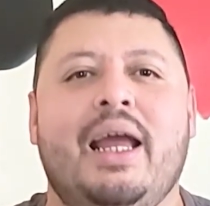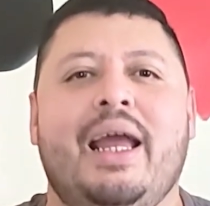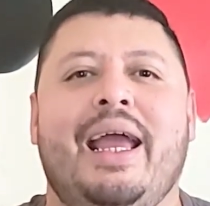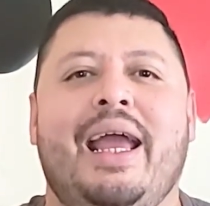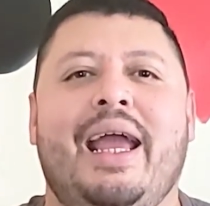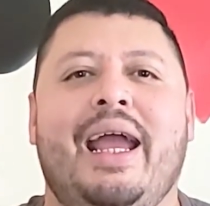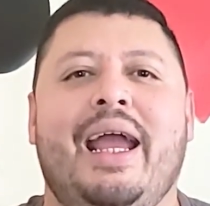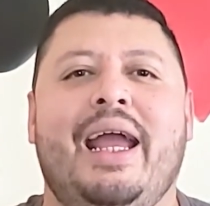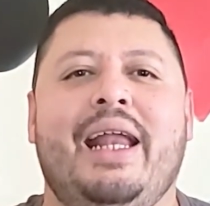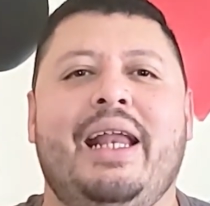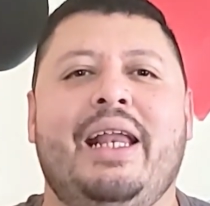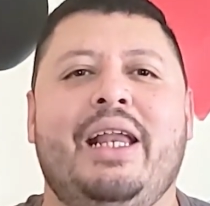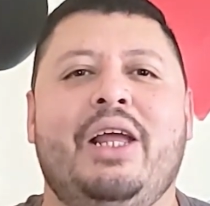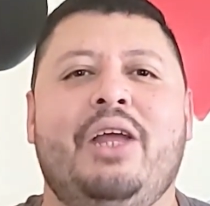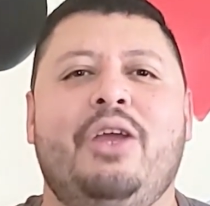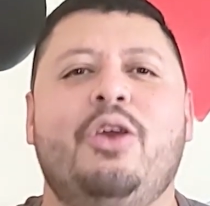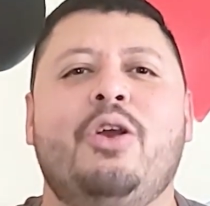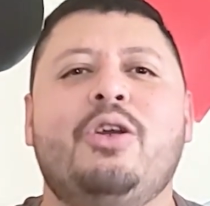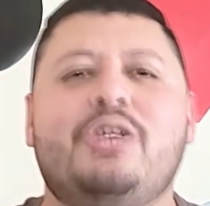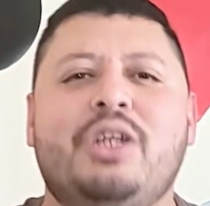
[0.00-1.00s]
And
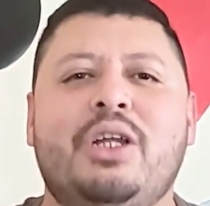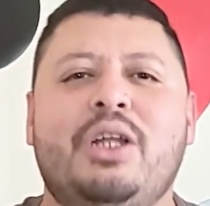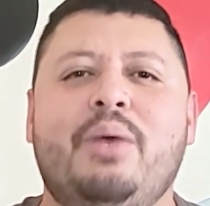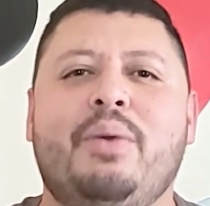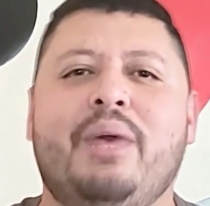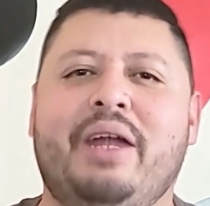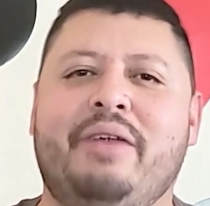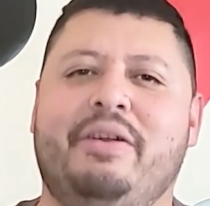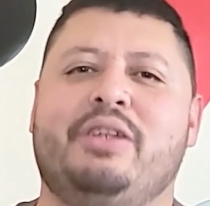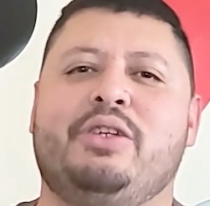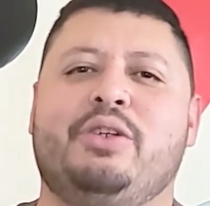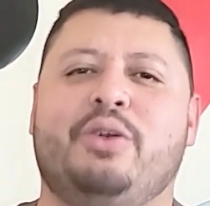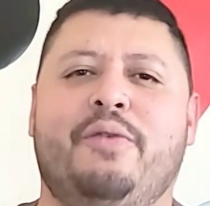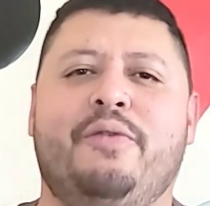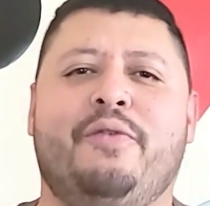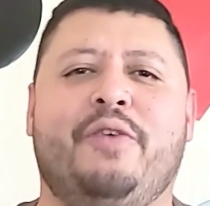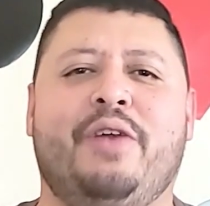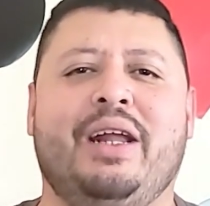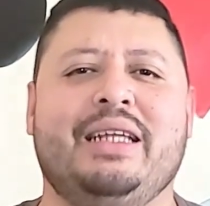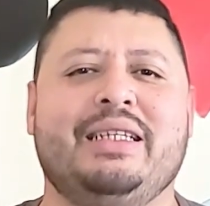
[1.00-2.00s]
usually when I
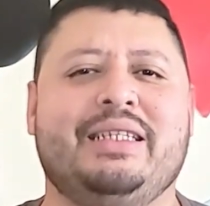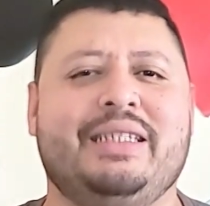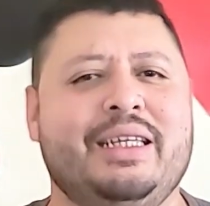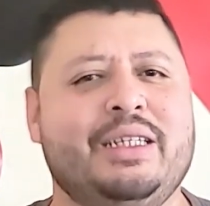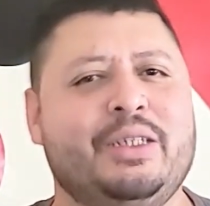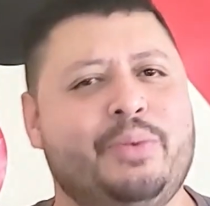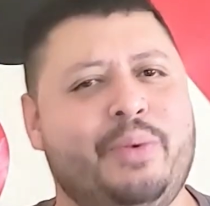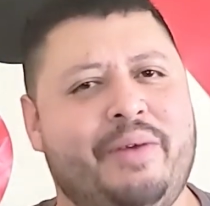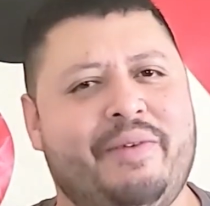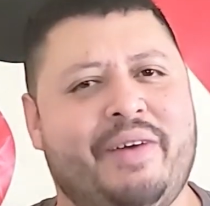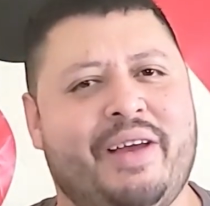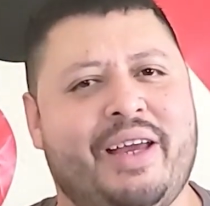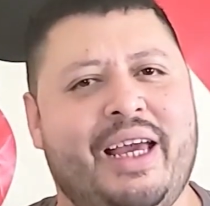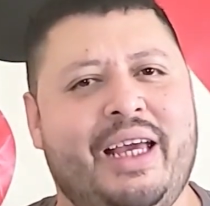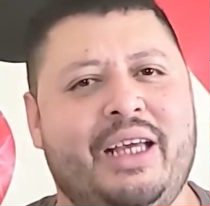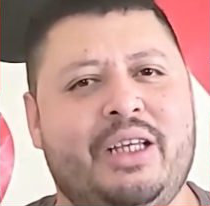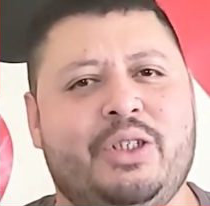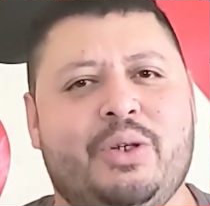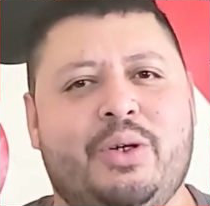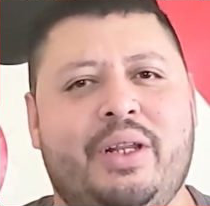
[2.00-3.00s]
return for a 6-week
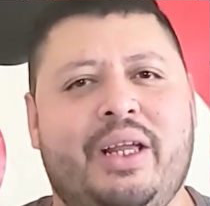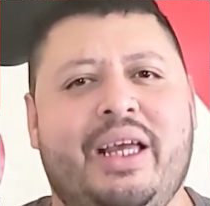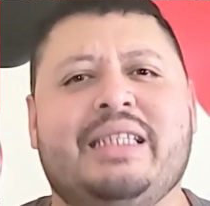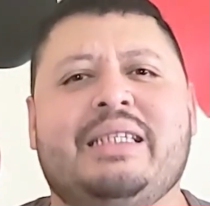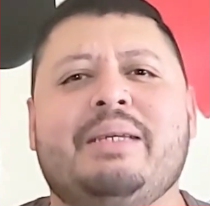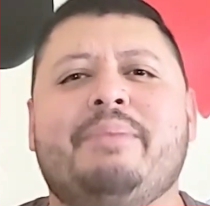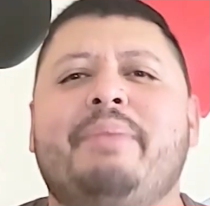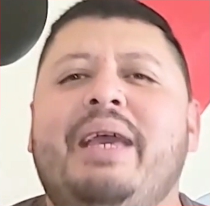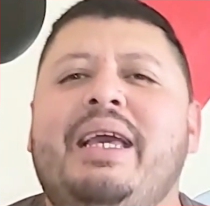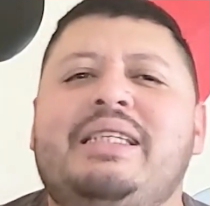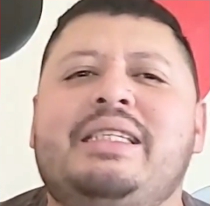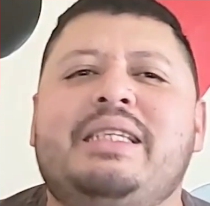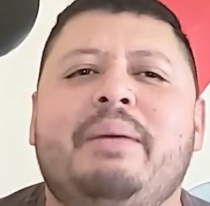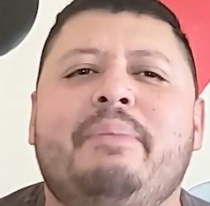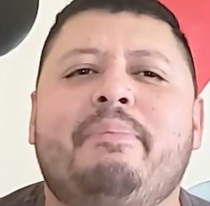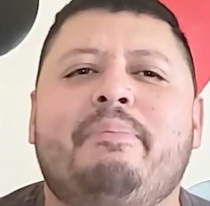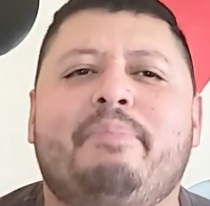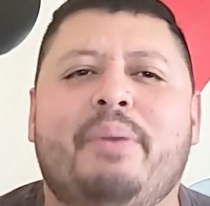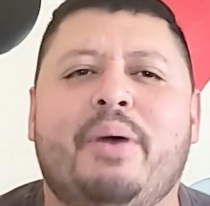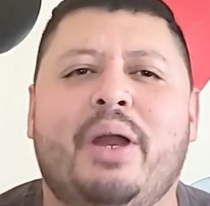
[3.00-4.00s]
vacation, it's
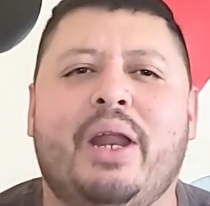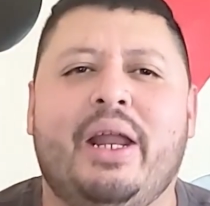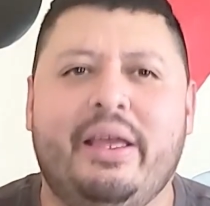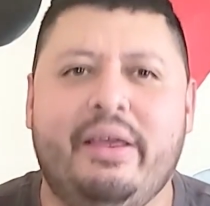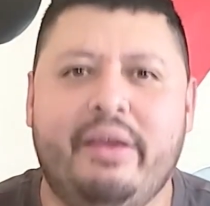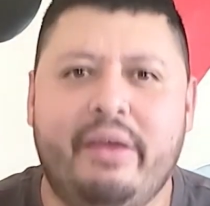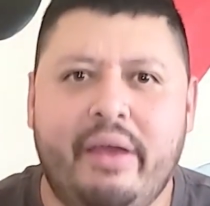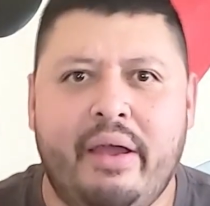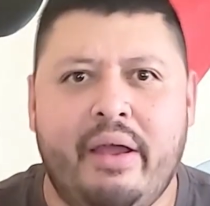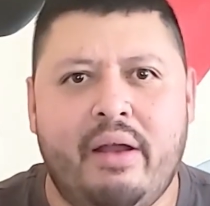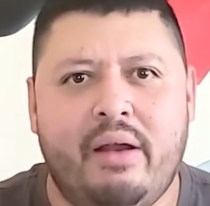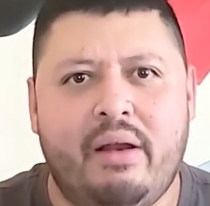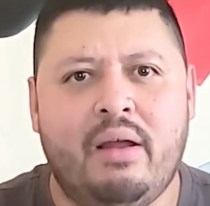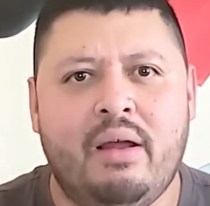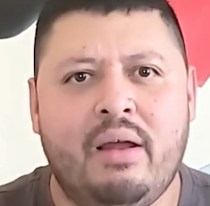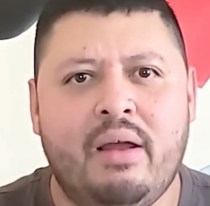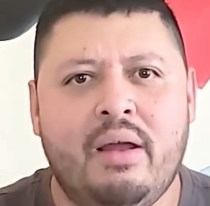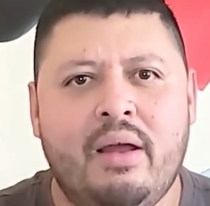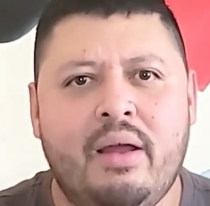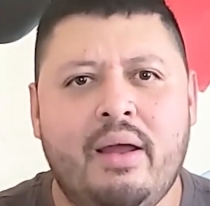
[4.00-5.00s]
amazing. But a
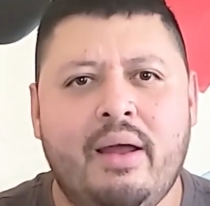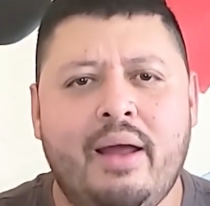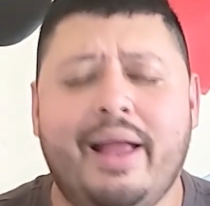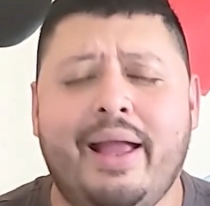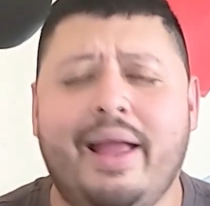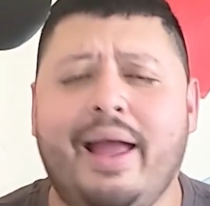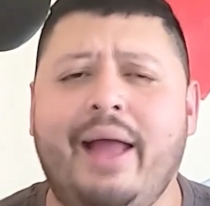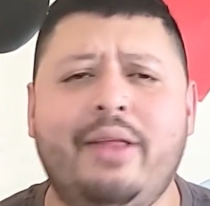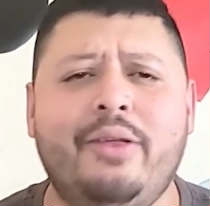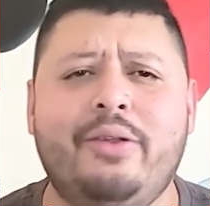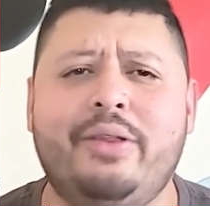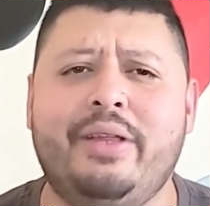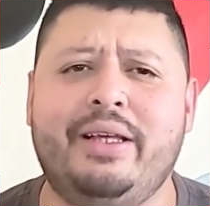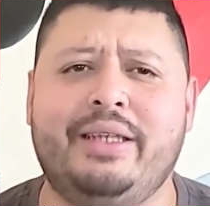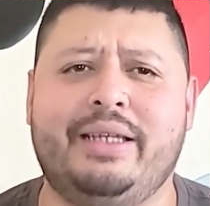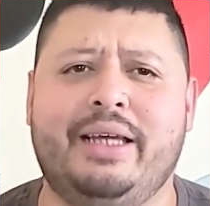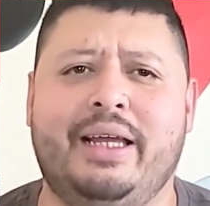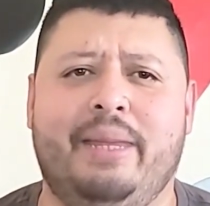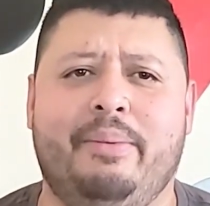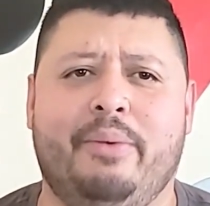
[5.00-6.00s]
year, I can't do
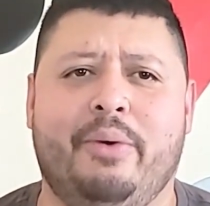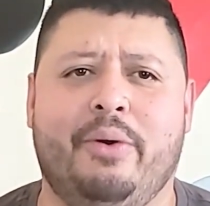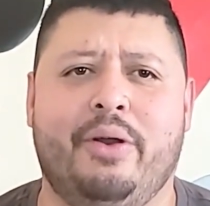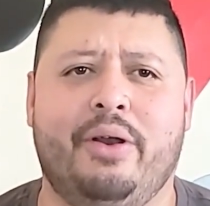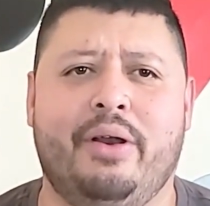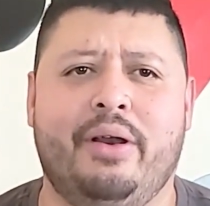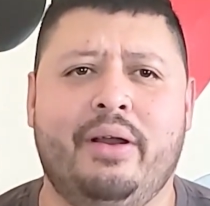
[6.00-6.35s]
this anymore.